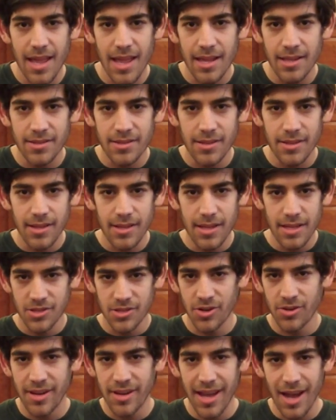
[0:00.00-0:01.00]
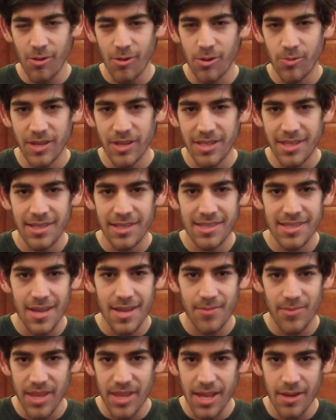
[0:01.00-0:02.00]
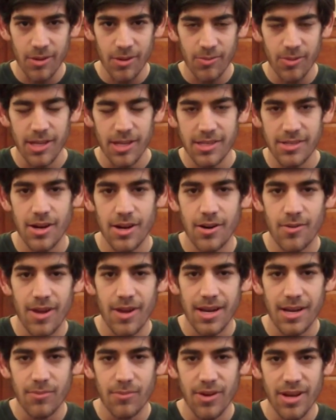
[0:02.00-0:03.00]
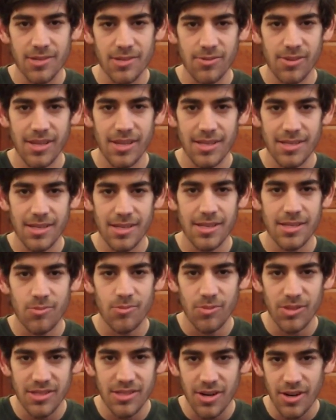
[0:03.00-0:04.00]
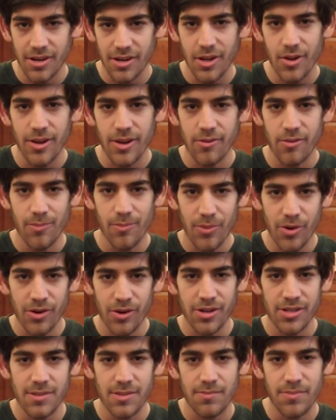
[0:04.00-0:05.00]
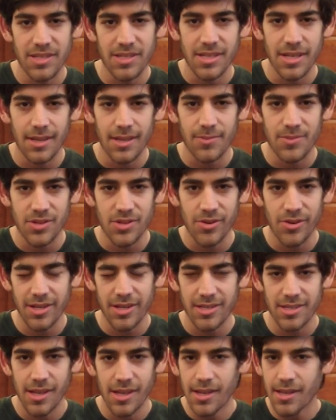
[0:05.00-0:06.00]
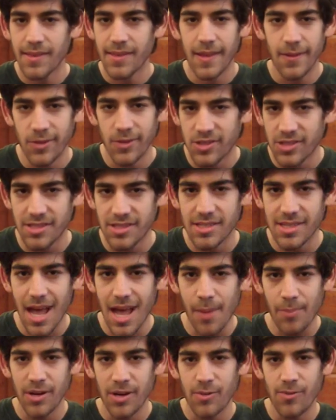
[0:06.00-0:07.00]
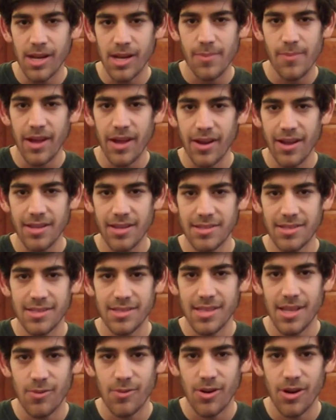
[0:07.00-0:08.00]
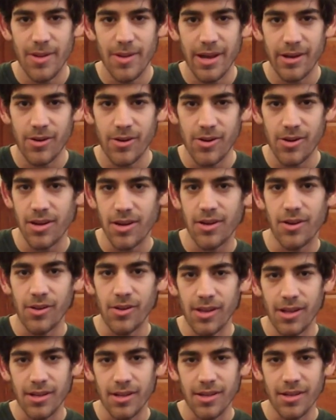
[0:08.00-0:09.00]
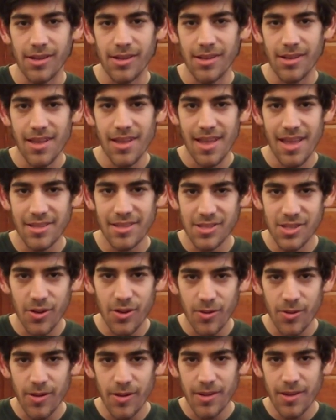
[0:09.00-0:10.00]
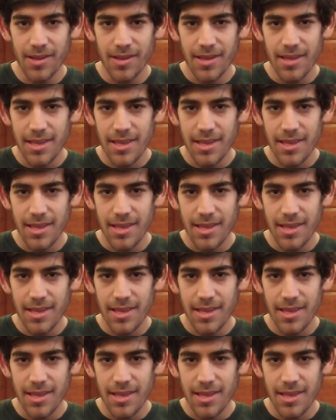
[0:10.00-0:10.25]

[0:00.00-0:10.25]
And it turned out when we did the same thing, when we started writing press releases and we started going to reporters and pitching them stories, they were just as happy to write about us as they were about Coca Cola. And so,